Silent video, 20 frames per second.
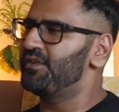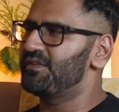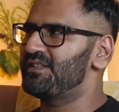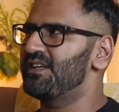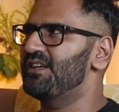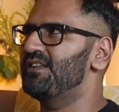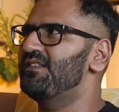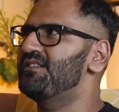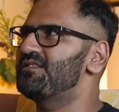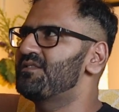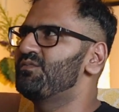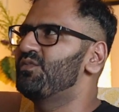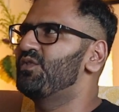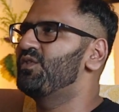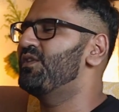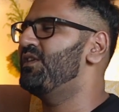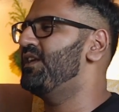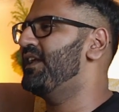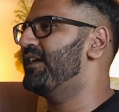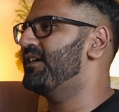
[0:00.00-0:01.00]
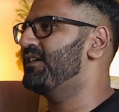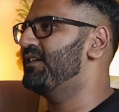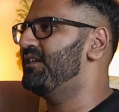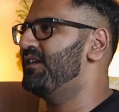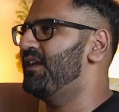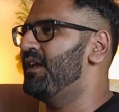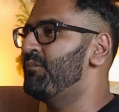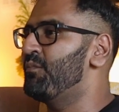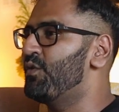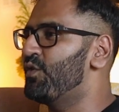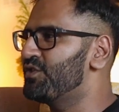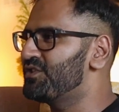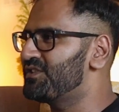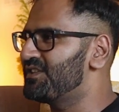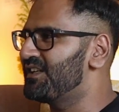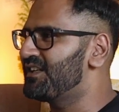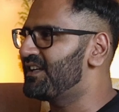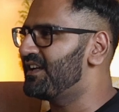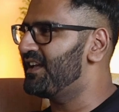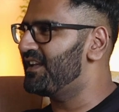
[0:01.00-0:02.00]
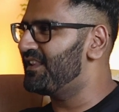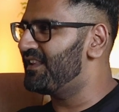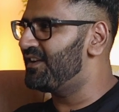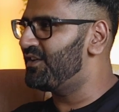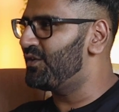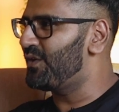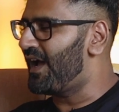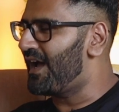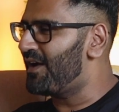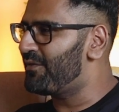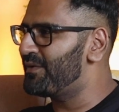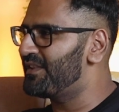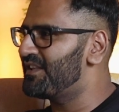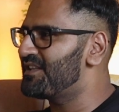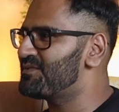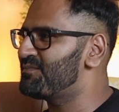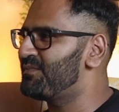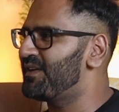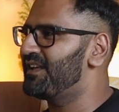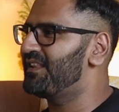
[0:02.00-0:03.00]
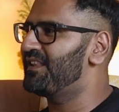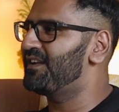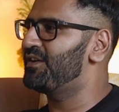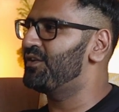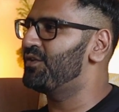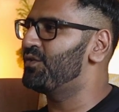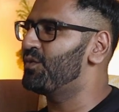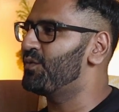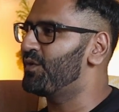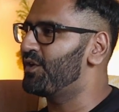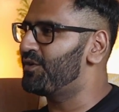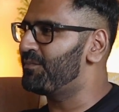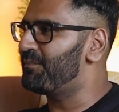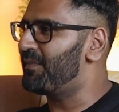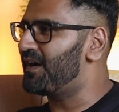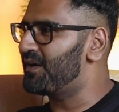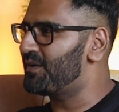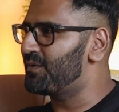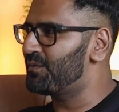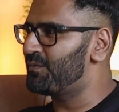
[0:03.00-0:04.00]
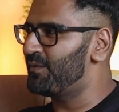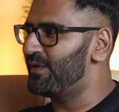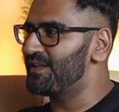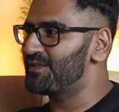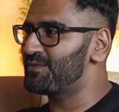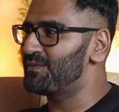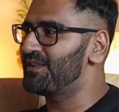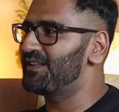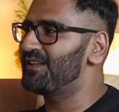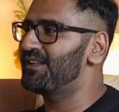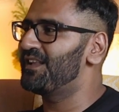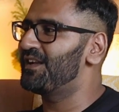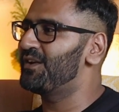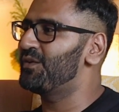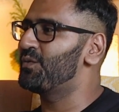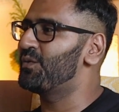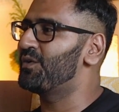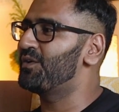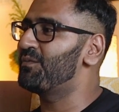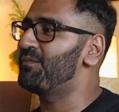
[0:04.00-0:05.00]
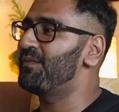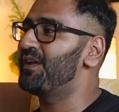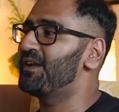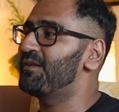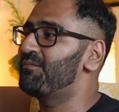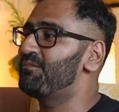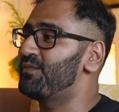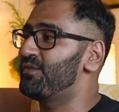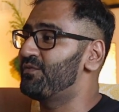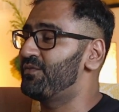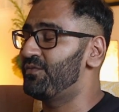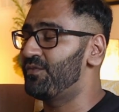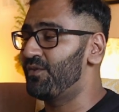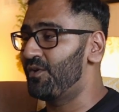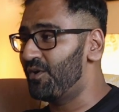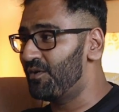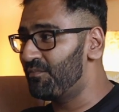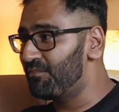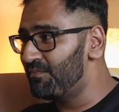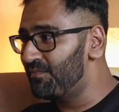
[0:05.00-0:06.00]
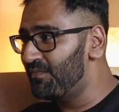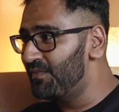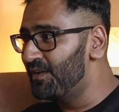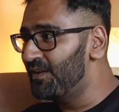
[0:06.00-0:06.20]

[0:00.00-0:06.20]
you say it's more like an emotional connect that you have with this bike, that you don't want to part ways with it, that you want to make it perform